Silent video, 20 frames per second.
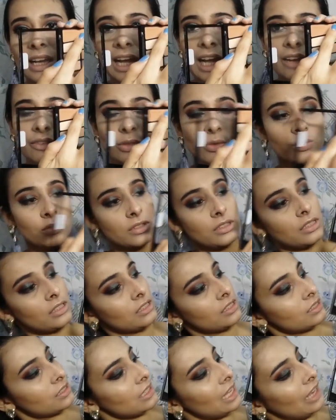I've used
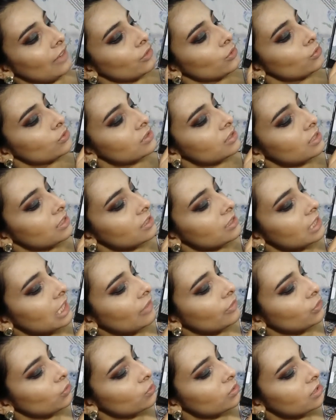this, I've used this,
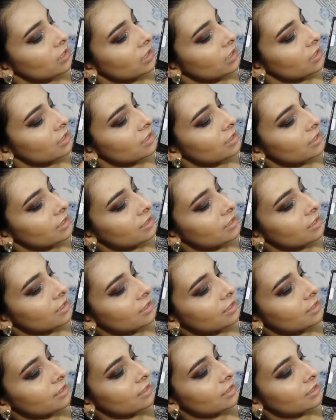I've used
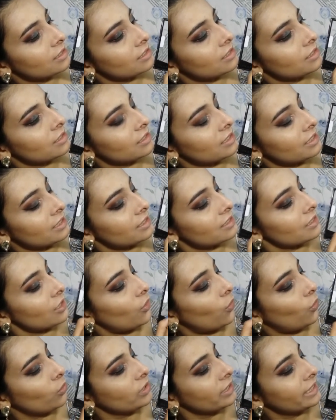this.
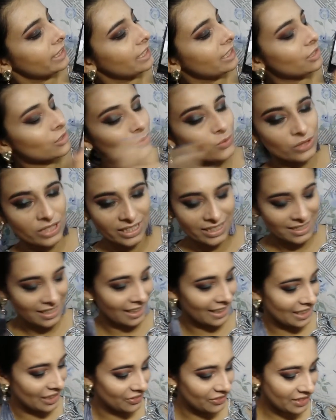Now only these two shades
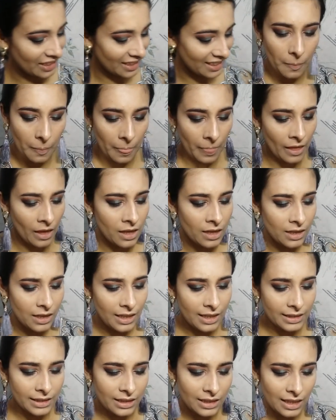are left.
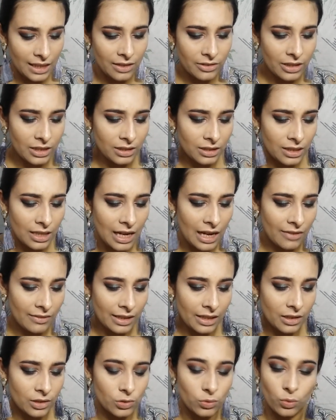I think I'll rather have
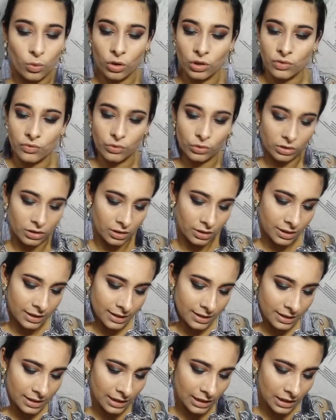like a swatch for this.
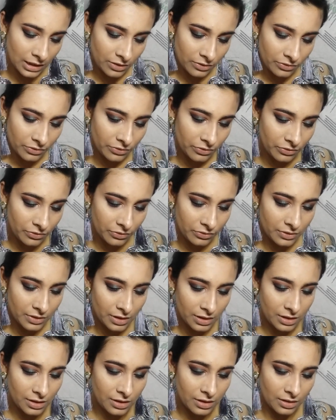Let's see if
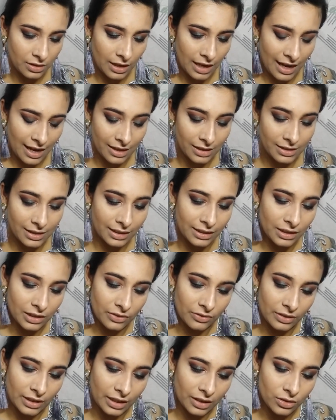this has any
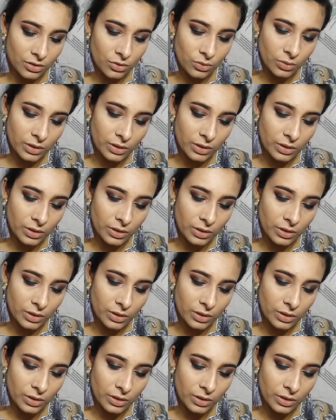reflex